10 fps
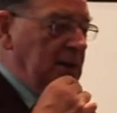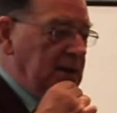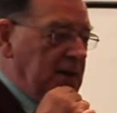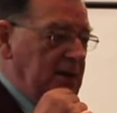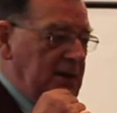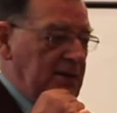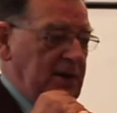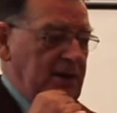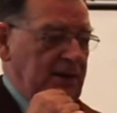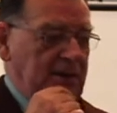
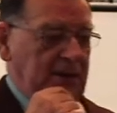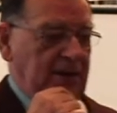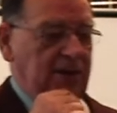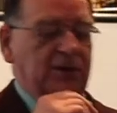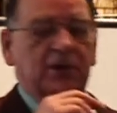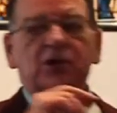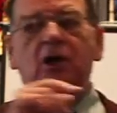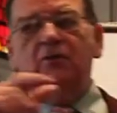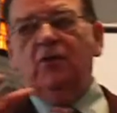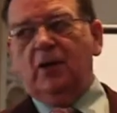
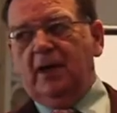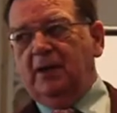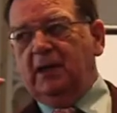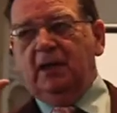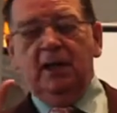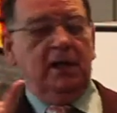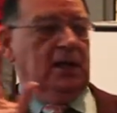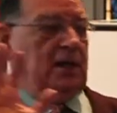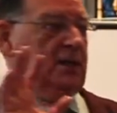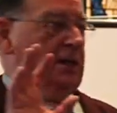Schönforan,
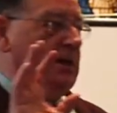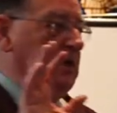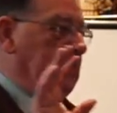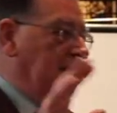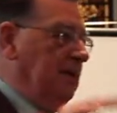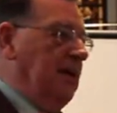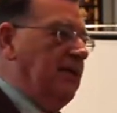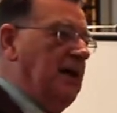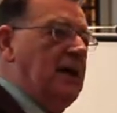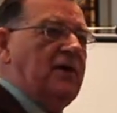
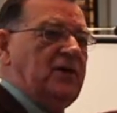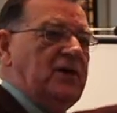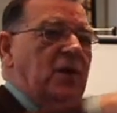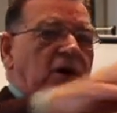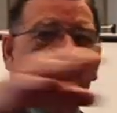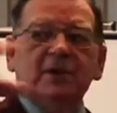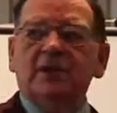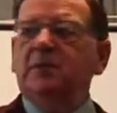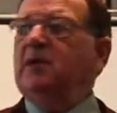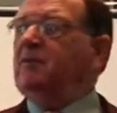that lovely monument
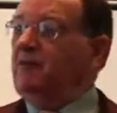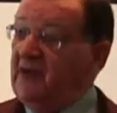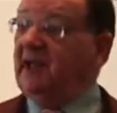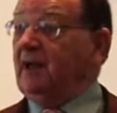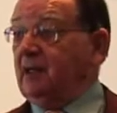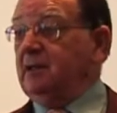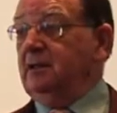in the middle of a field.